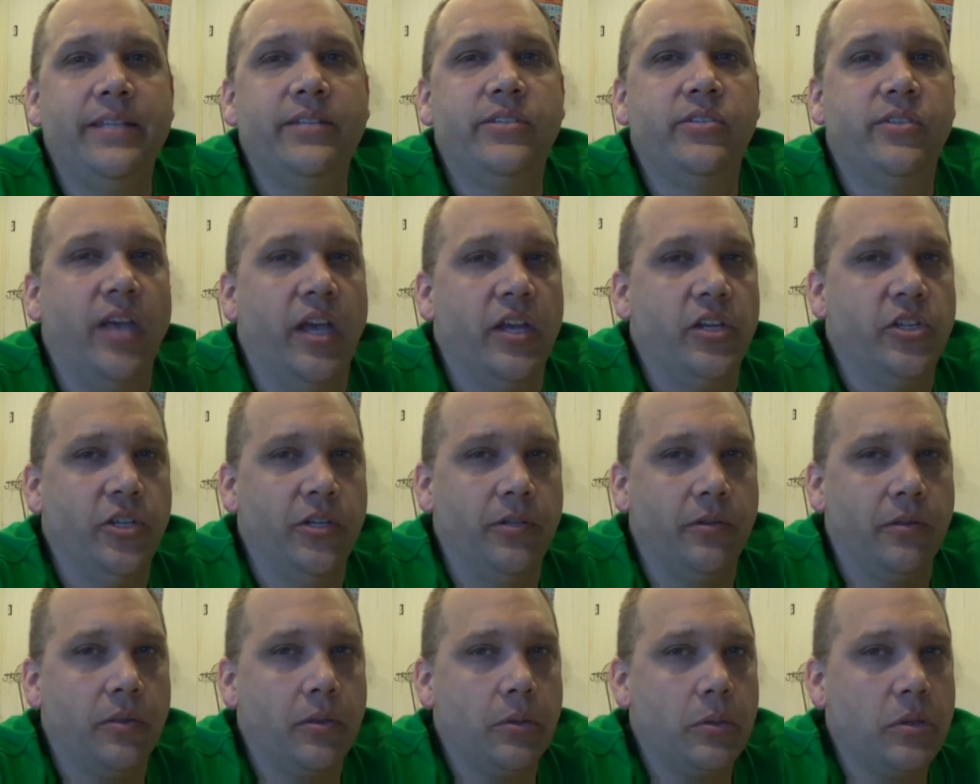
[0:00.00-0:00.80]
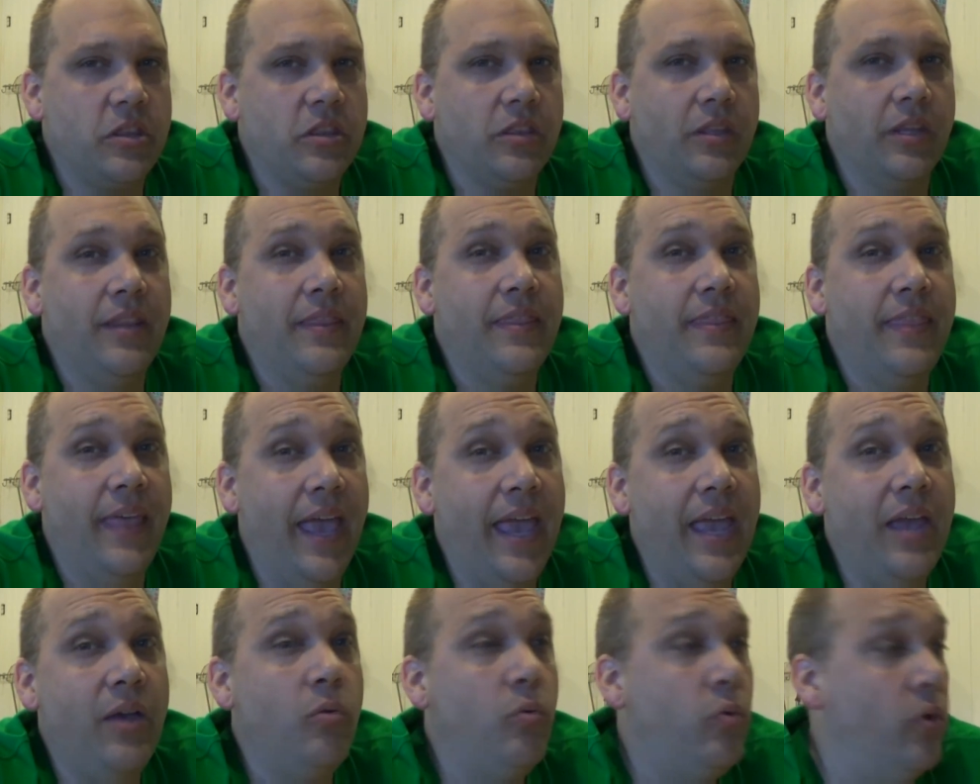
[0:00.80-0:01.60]
section.
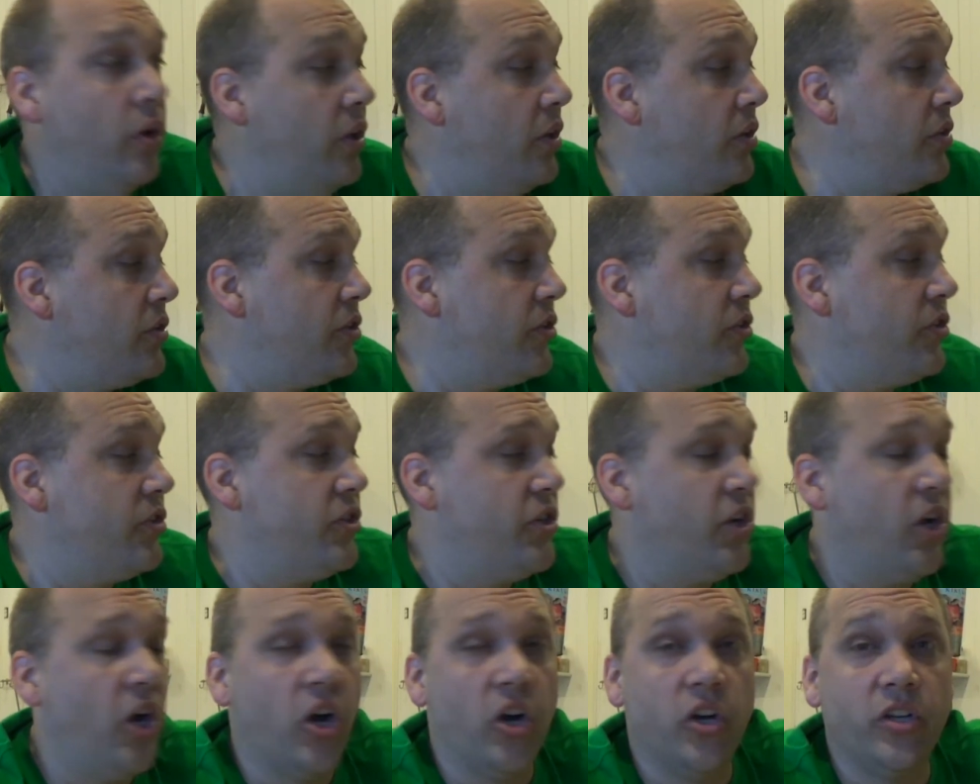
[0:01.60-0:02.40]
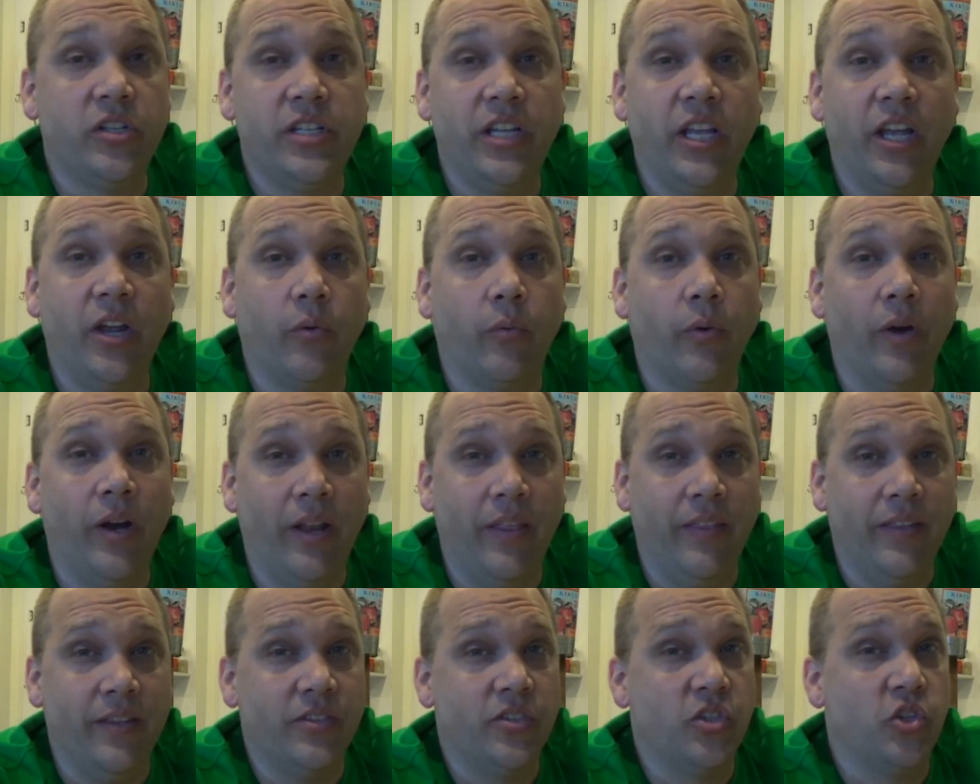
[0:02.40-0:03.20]
They will start to get rid
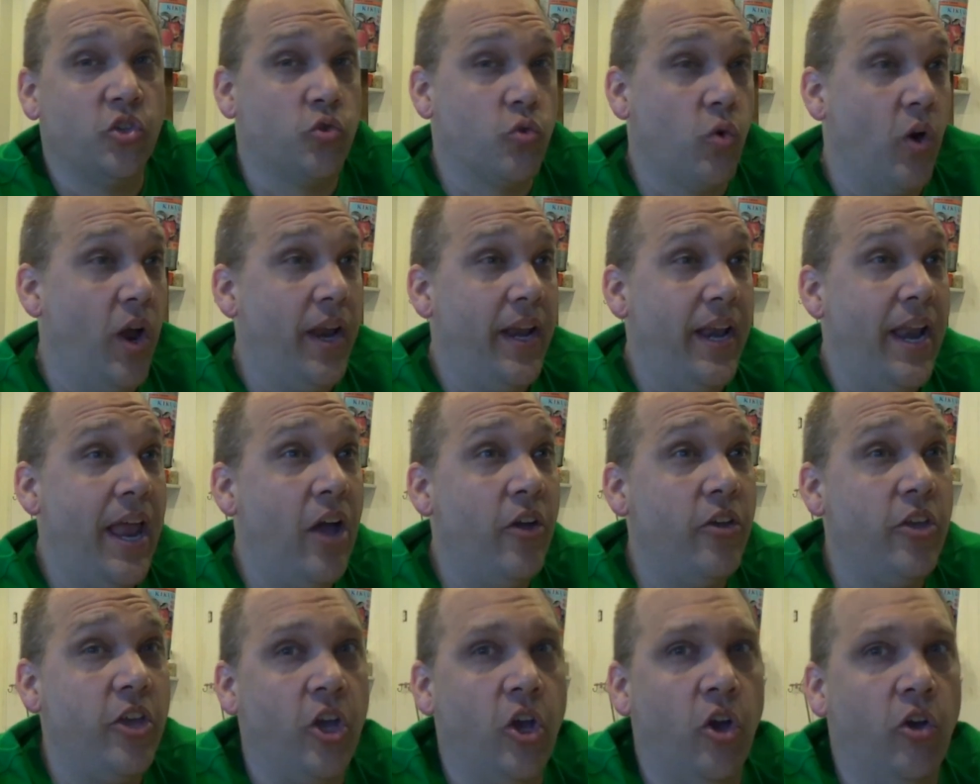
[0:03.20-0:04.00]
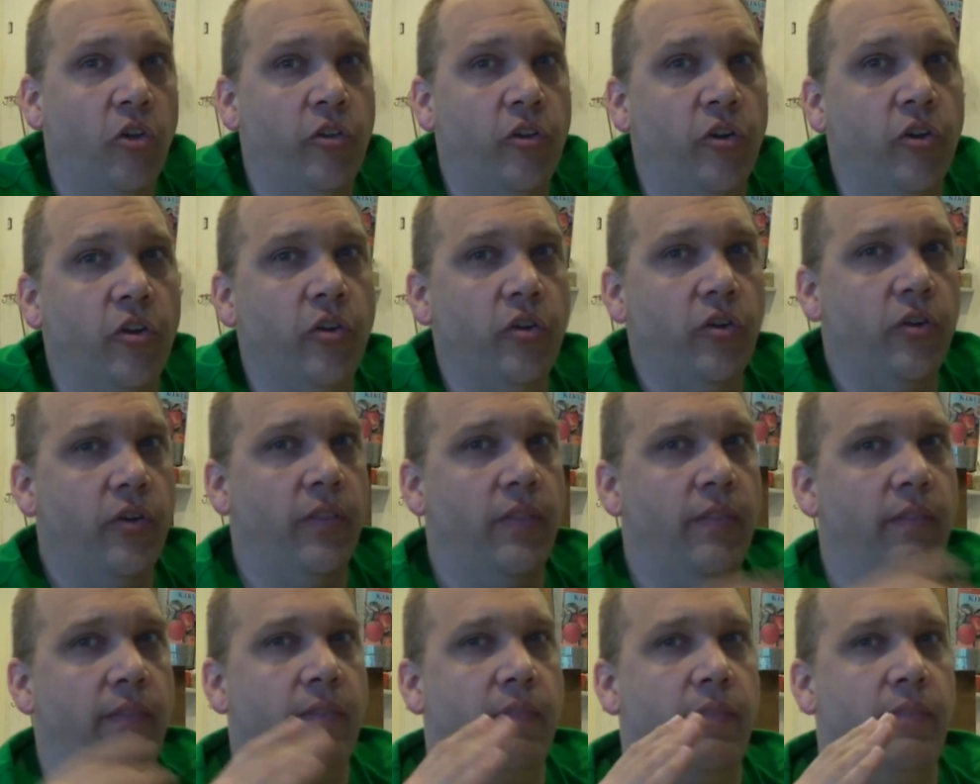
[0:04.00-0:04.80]
of these, because right now you go there,
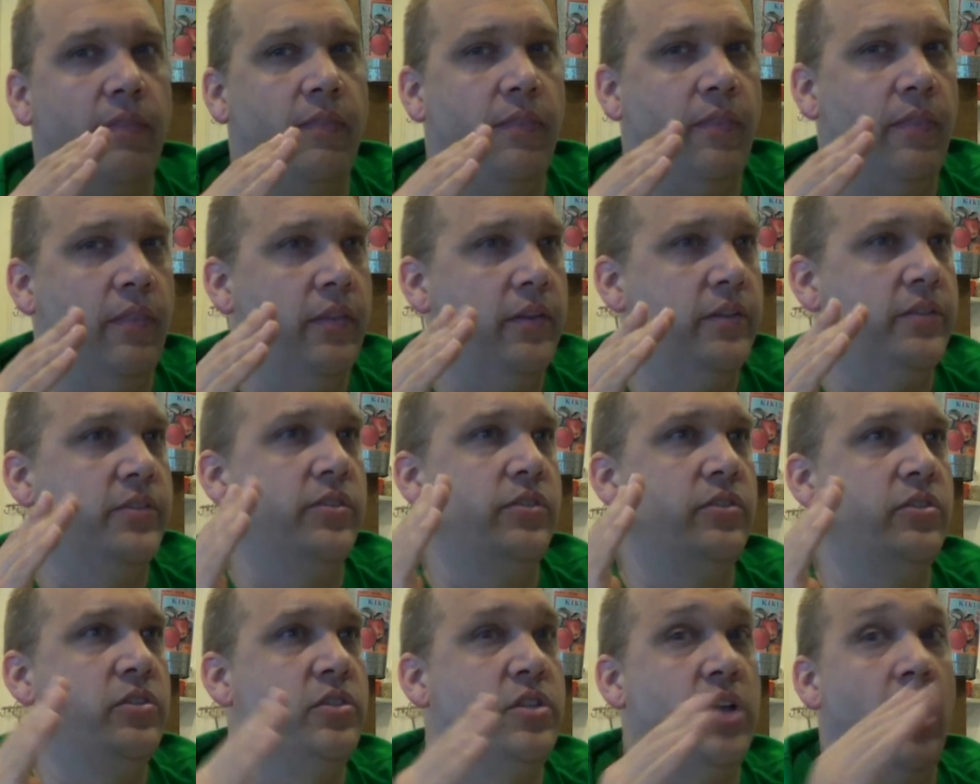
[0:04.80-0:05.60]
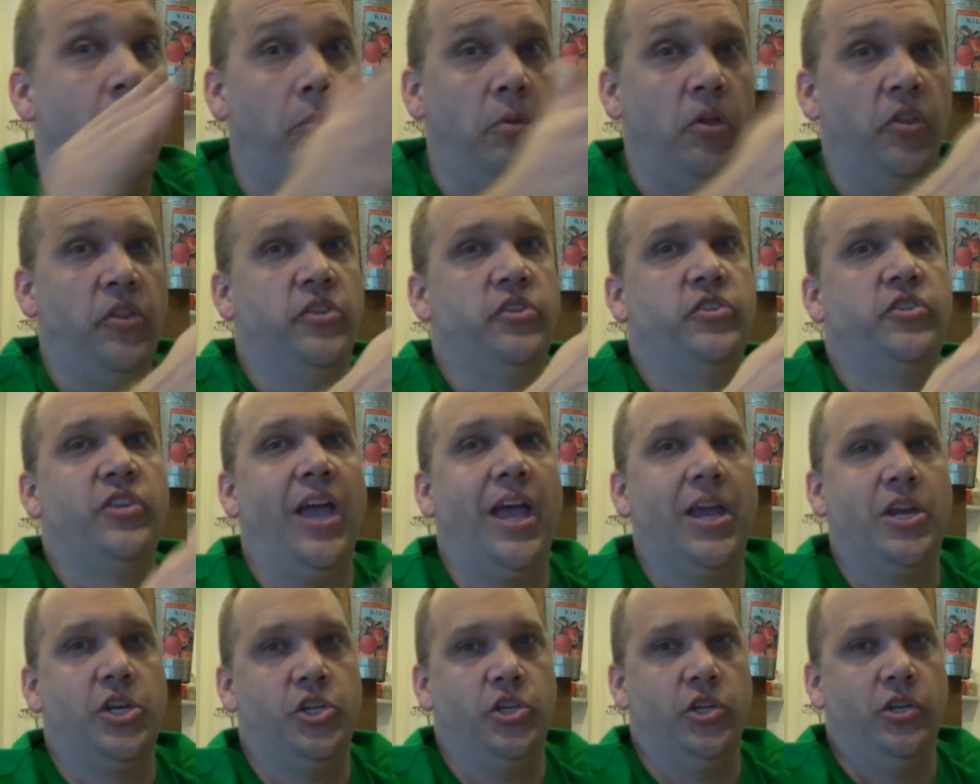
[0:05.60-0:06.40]
it's double the
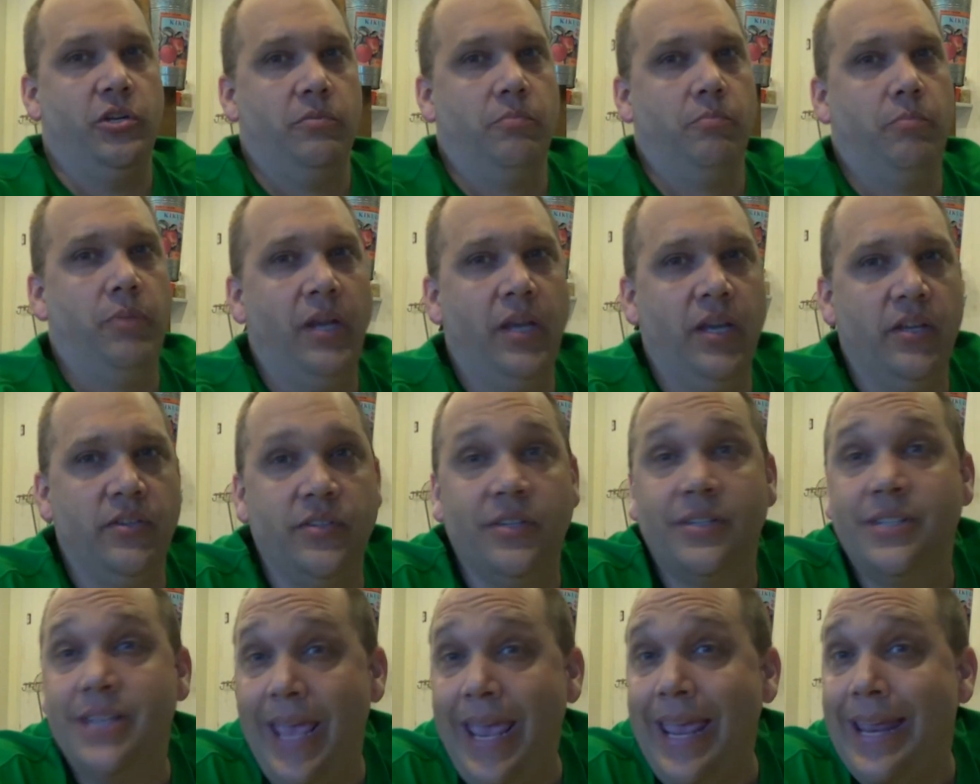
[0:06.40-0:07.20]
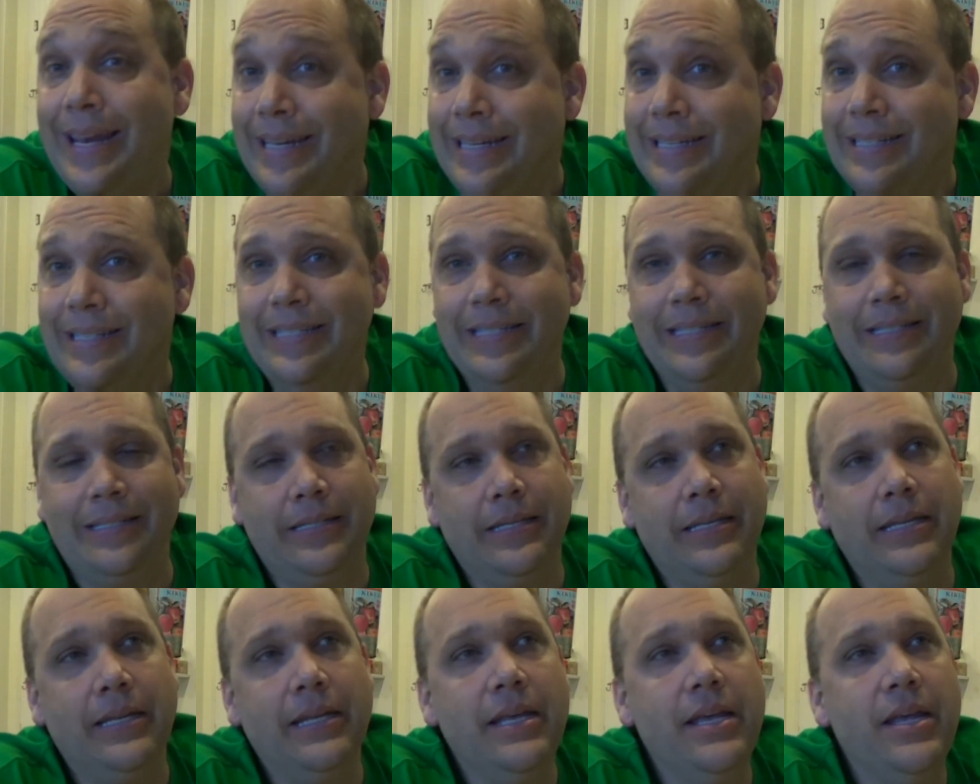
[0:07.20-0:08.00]
section because it's canning
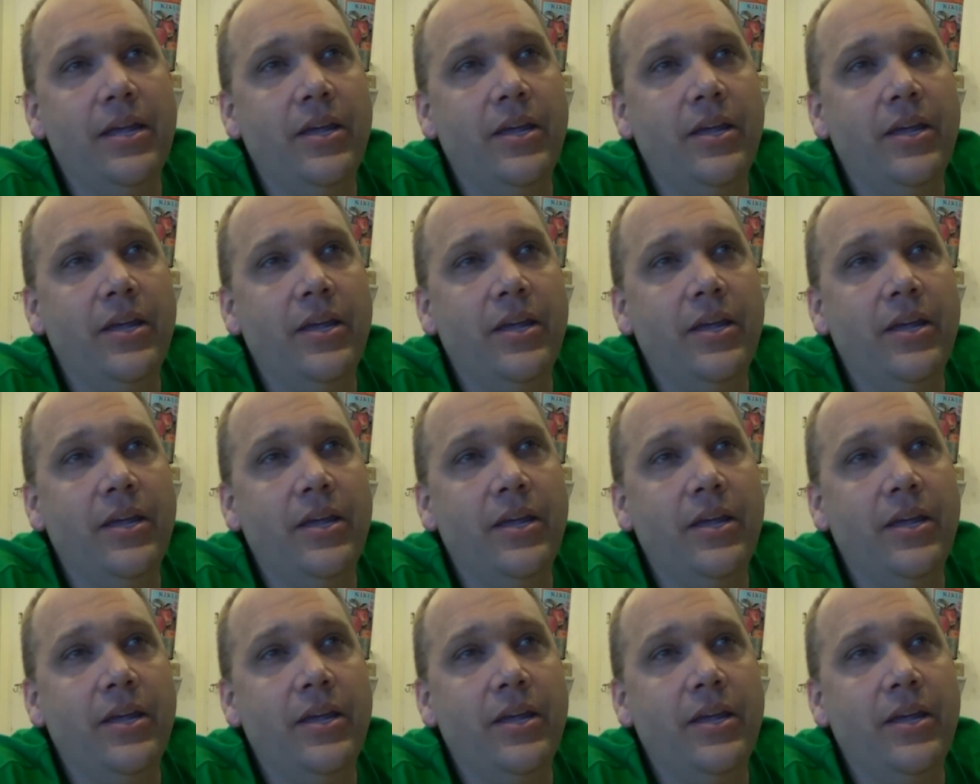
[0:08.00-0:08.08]
season.